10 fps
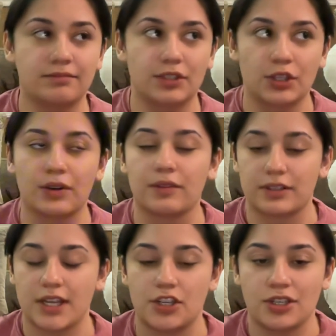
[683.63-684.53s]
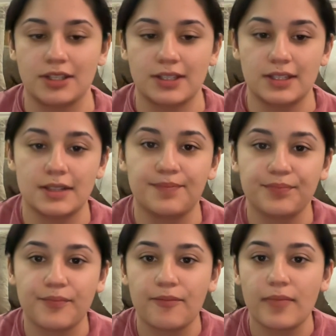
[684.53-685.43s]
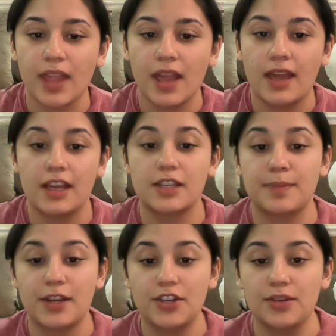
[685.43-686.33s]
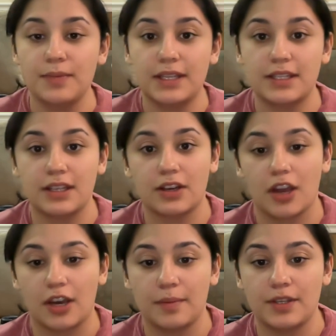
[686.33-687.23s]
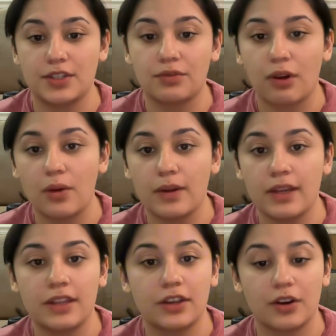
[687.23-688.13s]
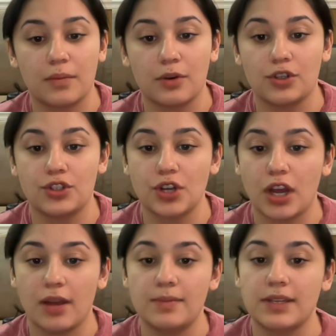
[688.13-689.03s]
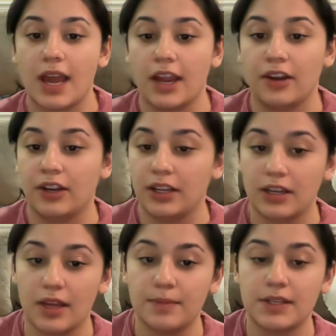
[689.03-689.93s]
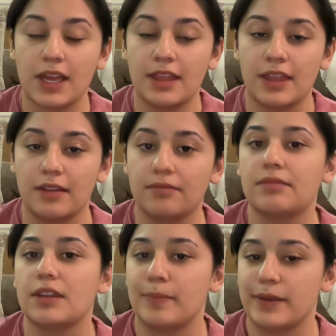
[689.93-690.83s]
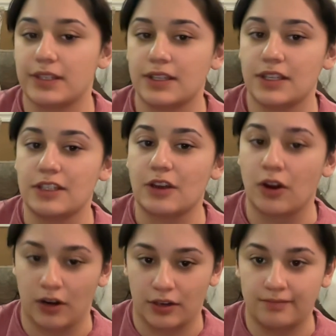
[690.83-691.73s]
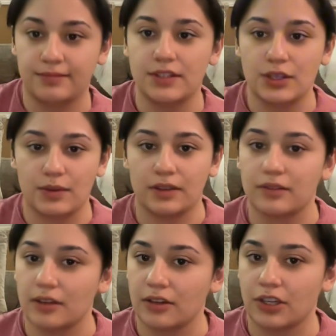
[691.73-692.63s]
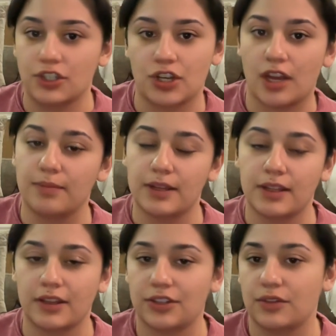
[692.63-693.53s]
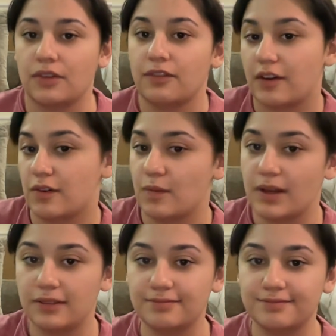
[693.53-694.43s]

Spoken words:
during recessions. Expansion means the economy is growing, there are more jobs, higher incomes, and then the businesses are doing a good job and they're doing very well.